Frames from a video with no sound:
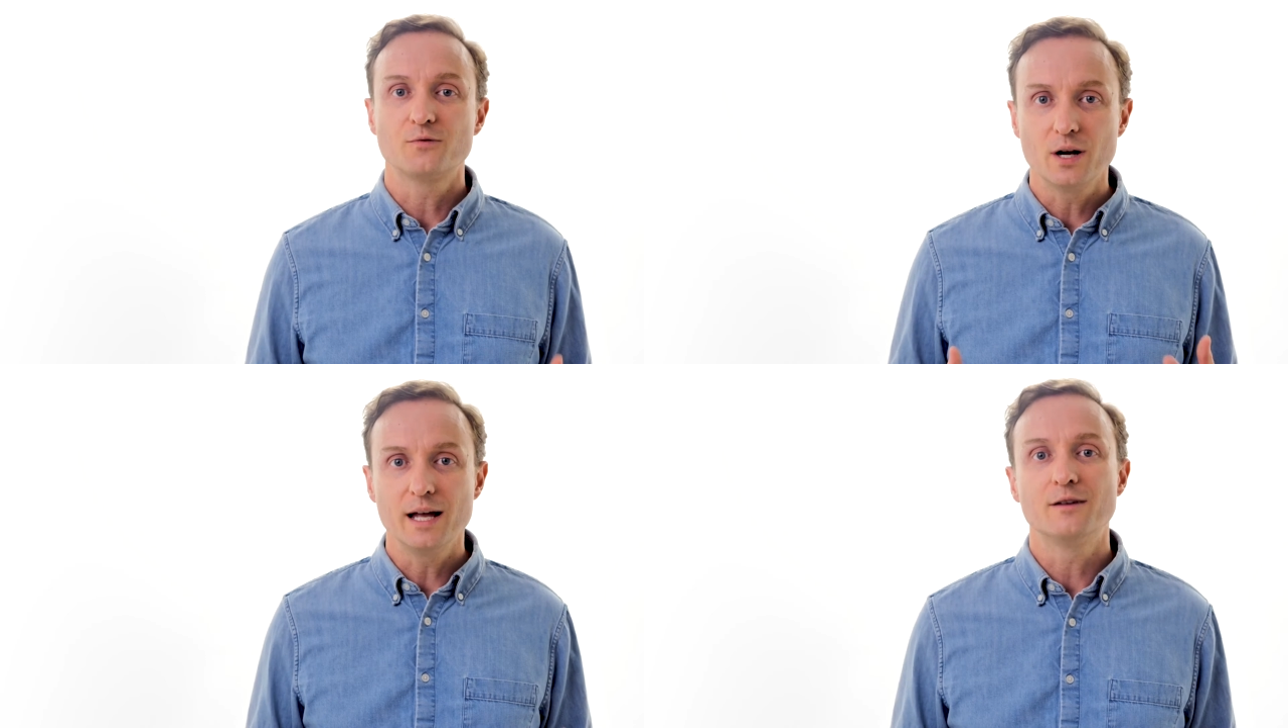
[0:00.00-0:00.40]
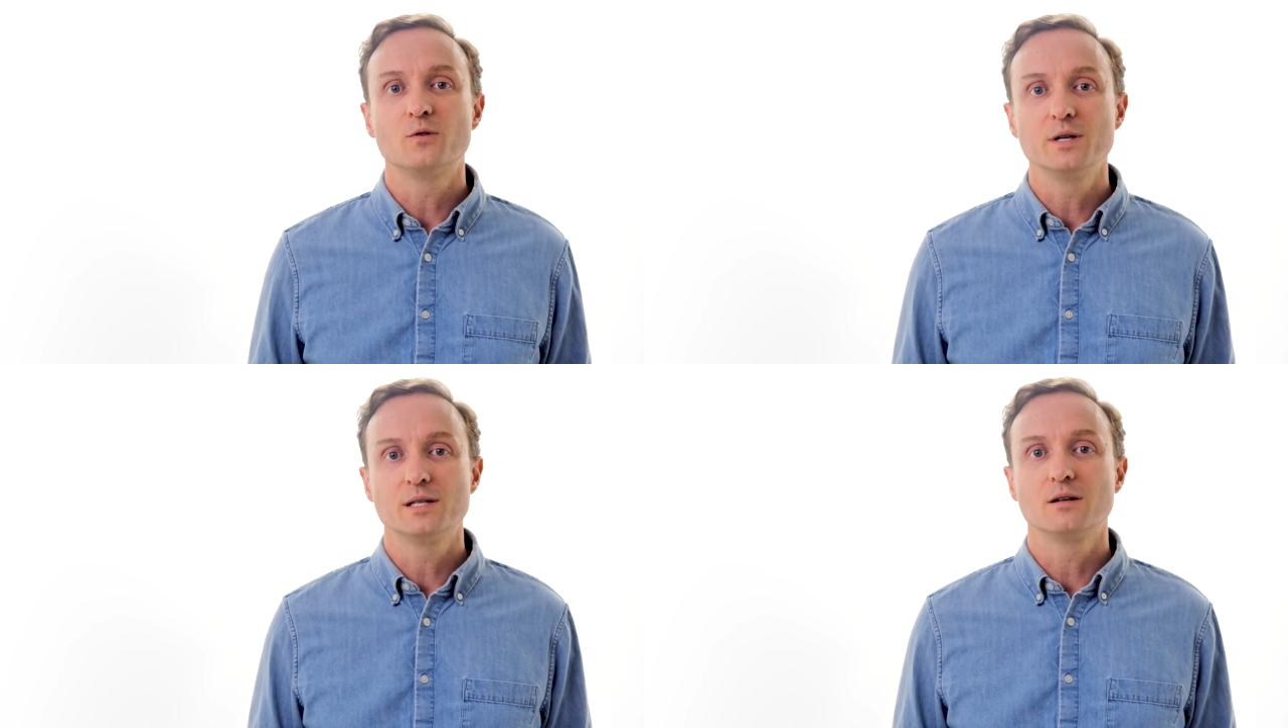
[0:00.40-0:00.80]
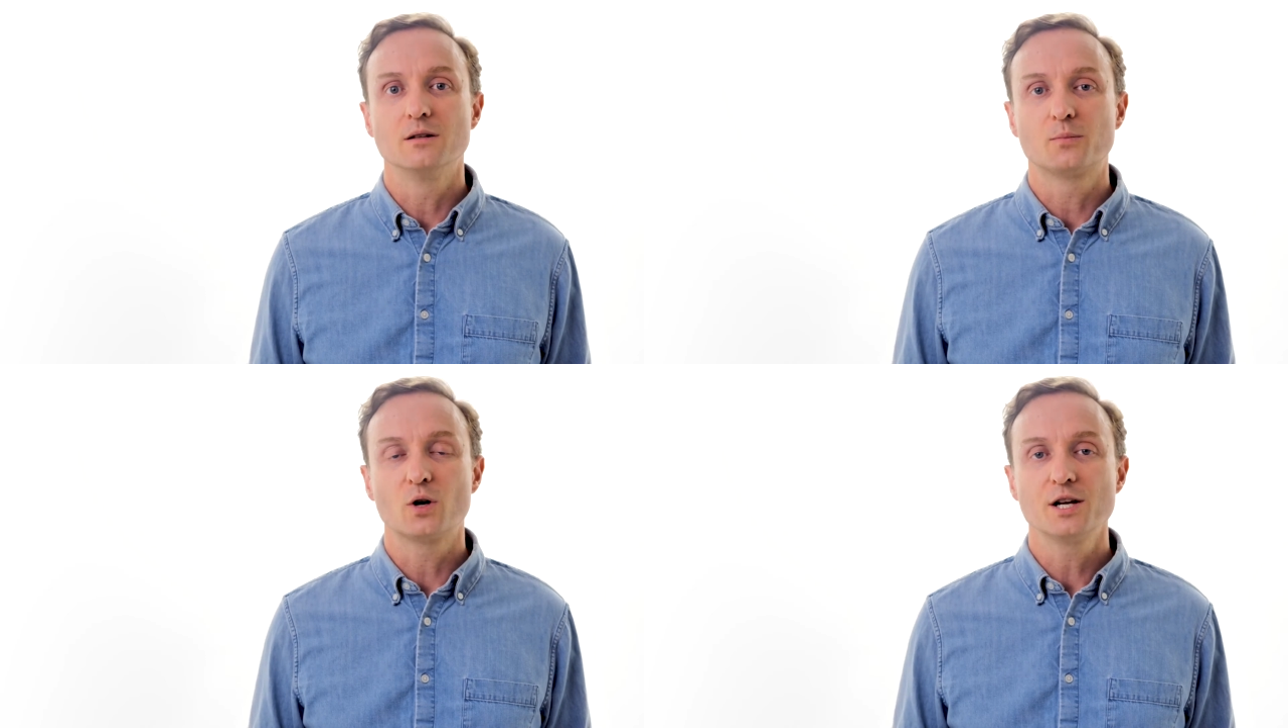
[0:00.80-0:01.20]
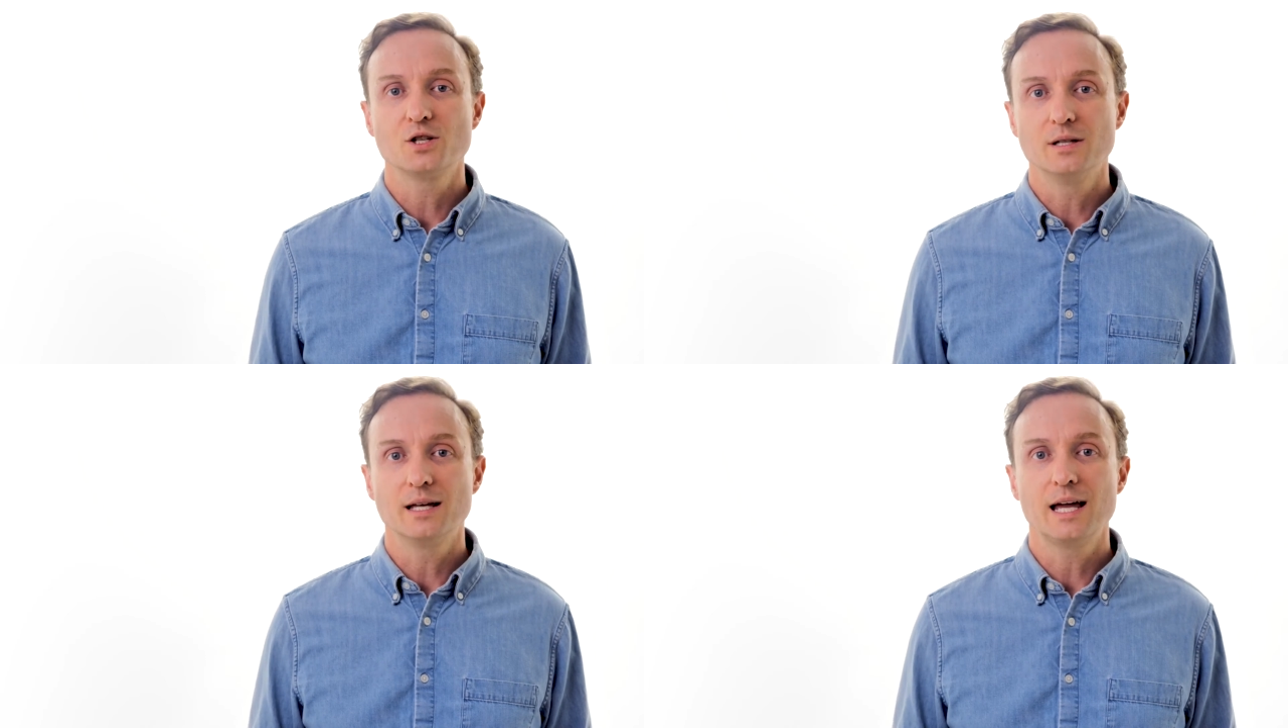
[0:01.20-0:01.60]
for every single
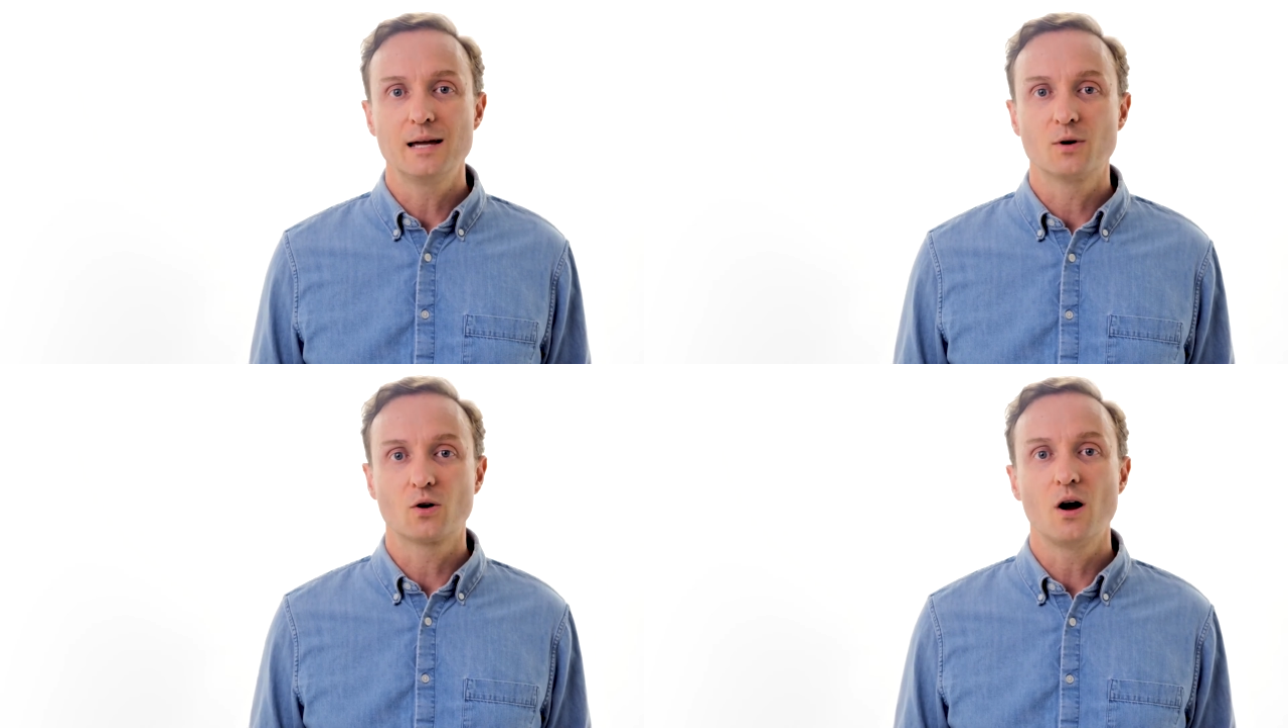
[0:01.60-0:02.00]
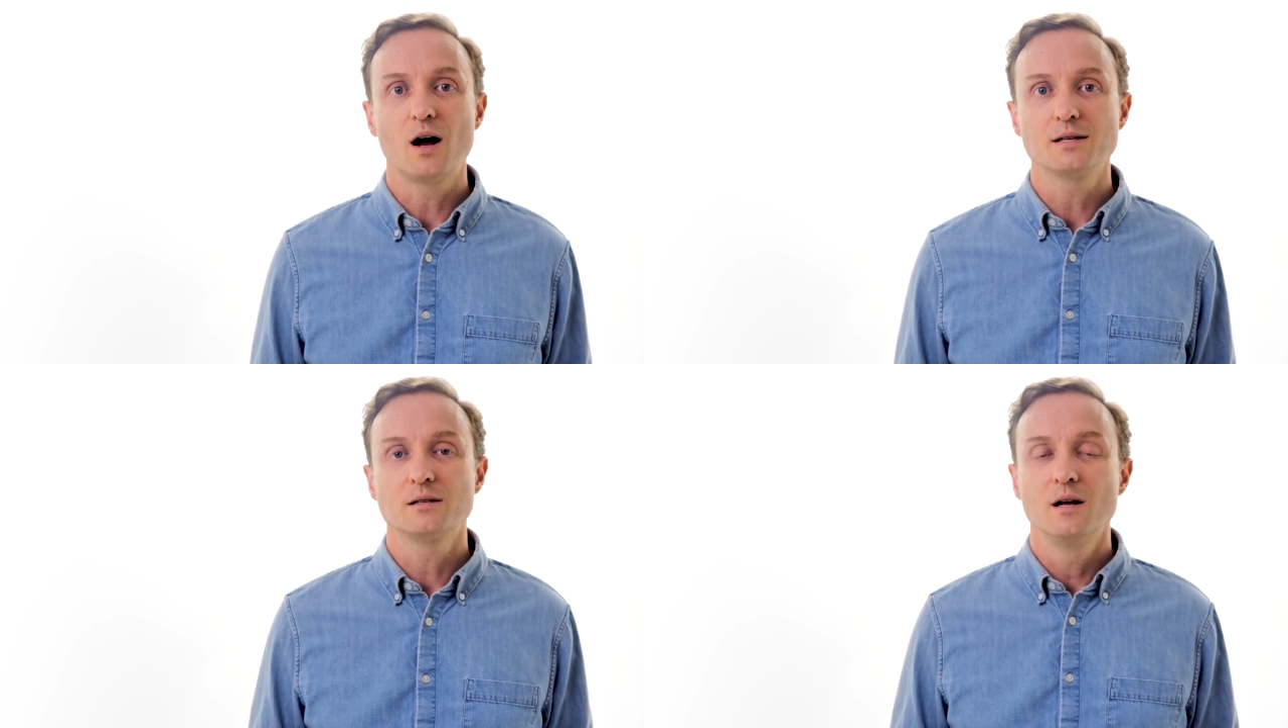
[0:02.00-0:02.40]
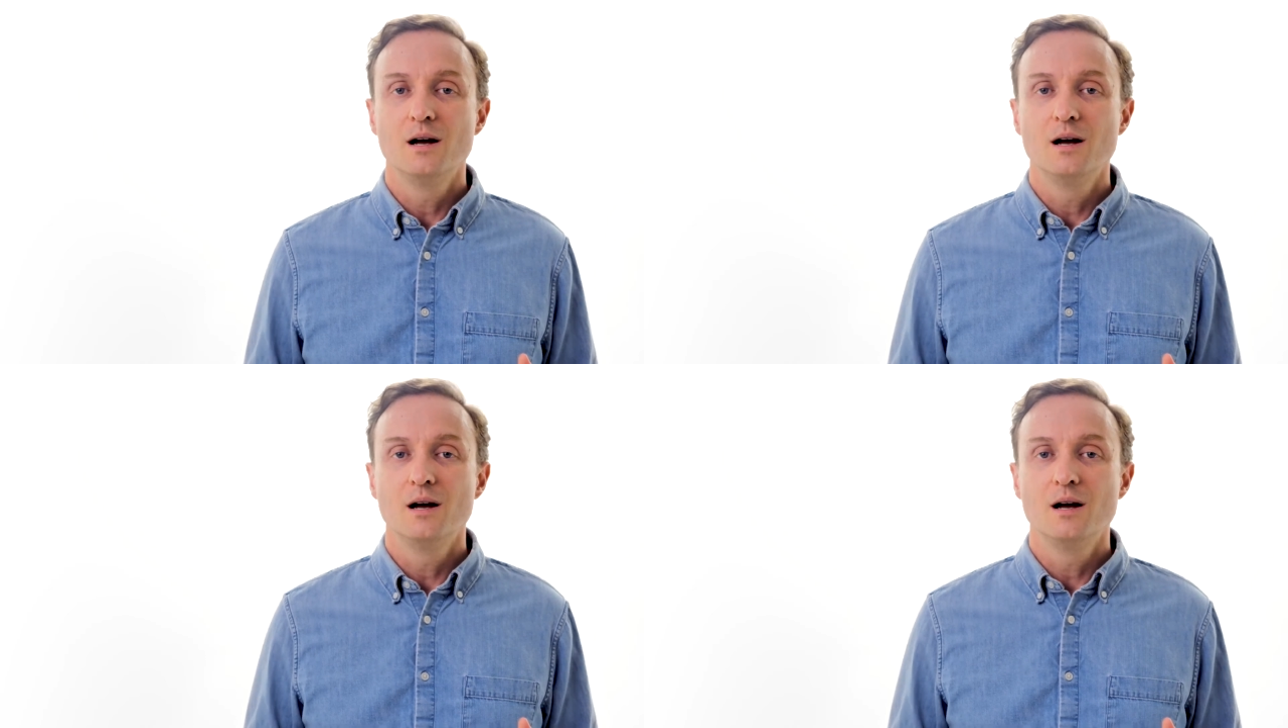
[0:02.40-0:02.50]
impression that came across.